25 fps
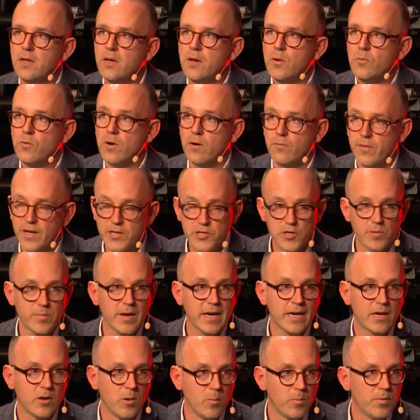we're a
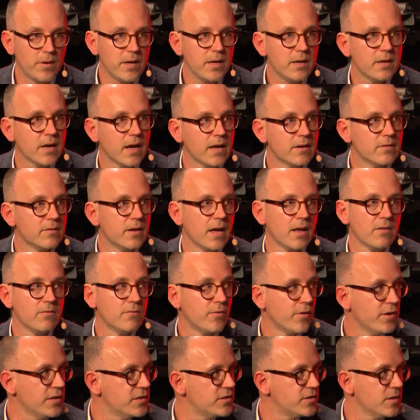venture-backed company, and
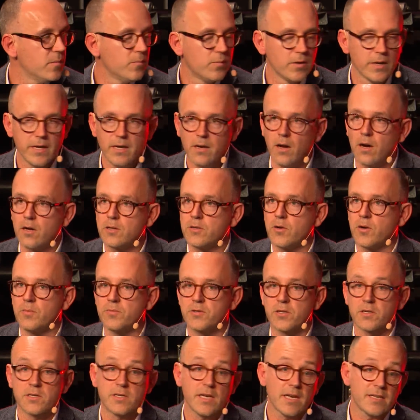very simply, long-term
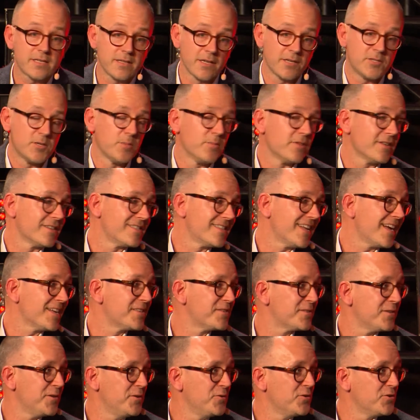success, like some of the stats
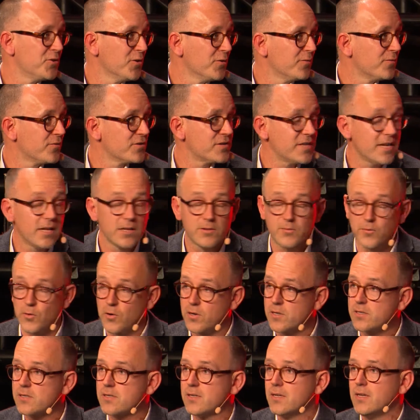that you showed for
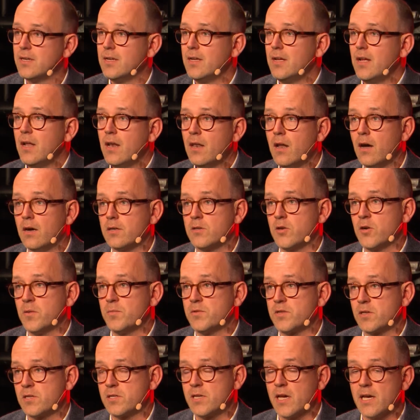Salesforce, long-term
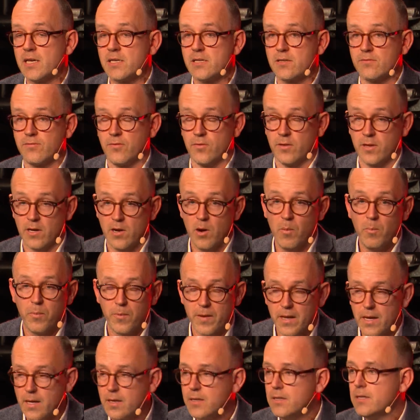success for the
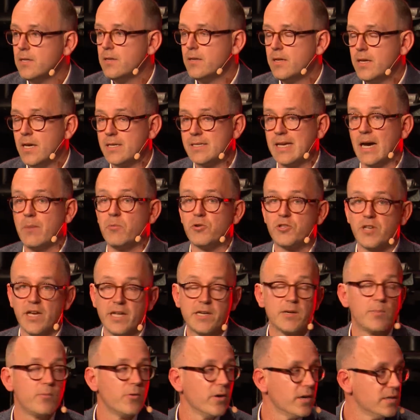company is how much
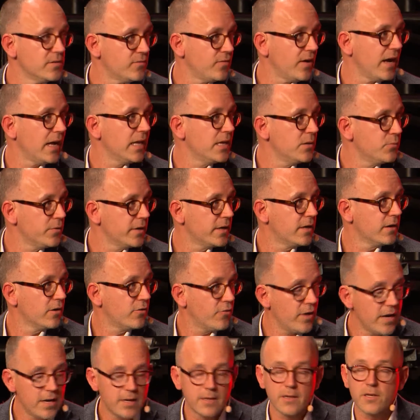enterprise value we can
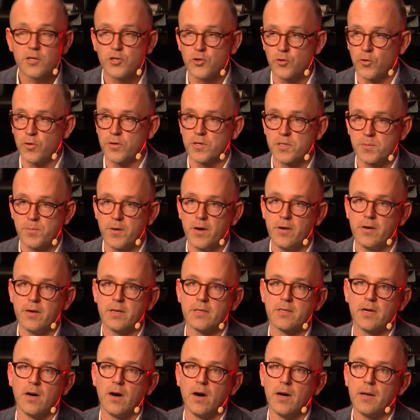create in the shortest period of
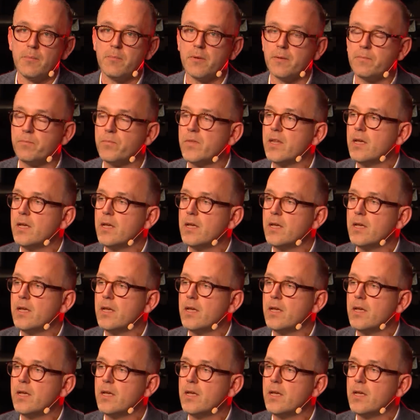time. And